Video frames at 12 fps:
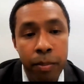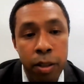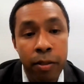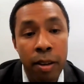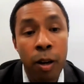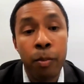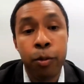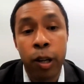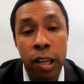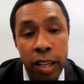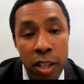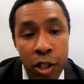develop
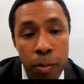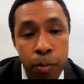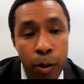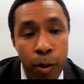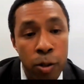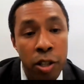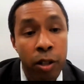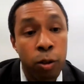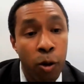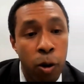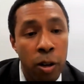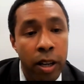your leadership roles
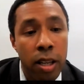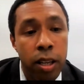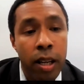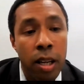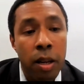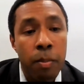in talking,